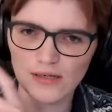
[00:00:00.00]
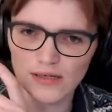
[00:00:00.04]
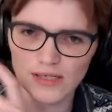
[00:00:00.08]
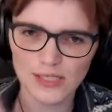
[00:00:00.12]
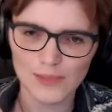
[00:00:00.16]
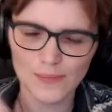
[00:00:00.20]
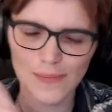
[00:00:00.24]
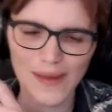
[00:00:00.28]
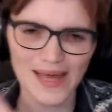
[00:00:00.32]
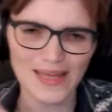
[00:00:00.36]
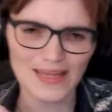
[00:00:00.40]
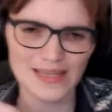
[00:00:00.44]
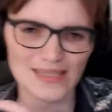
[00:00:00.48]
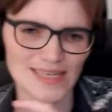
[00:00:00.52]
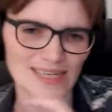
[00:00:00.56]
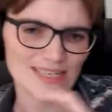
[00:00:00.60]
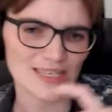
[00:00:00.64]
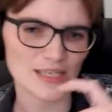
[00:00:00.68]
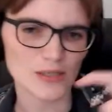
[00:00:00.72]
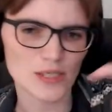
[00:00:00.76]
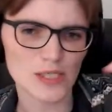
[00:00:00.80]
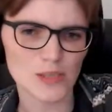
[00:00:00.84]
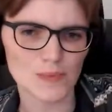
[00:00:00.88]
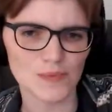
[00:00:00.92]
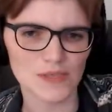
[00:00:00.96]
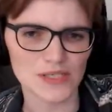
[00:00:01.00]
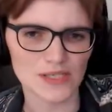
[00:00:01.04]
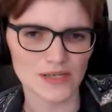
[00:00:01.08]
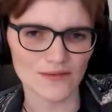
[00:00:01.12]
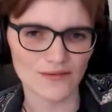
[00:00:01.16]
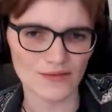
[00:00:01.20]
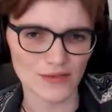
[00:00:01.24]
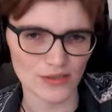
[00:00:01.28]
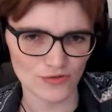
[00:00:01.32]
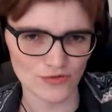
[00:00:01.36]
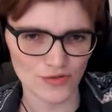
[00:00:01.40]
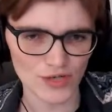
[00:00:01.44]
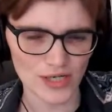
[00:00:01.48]
expands at a
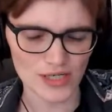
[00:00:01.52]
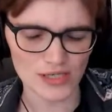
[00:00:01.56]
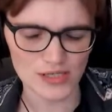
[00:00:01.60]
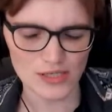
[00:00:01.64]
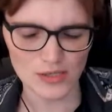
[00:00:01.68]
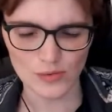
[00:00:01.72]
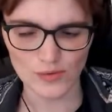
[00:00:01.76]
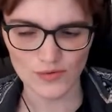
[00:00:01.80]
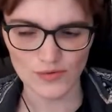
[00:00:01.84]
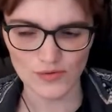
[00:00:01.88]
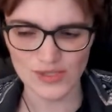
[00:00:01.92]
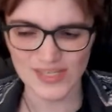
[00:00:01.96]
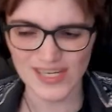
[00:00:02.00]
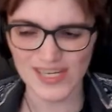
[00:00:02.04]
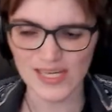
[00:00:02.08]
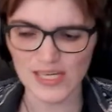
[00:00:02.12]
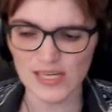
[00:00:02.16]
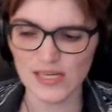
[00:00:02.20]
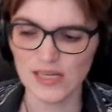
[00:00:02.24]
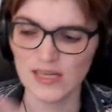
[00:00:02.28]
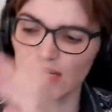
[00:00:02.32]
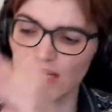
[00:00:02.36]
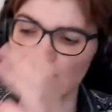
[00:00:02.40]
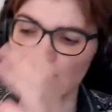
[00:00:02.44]
specific rate. So if you take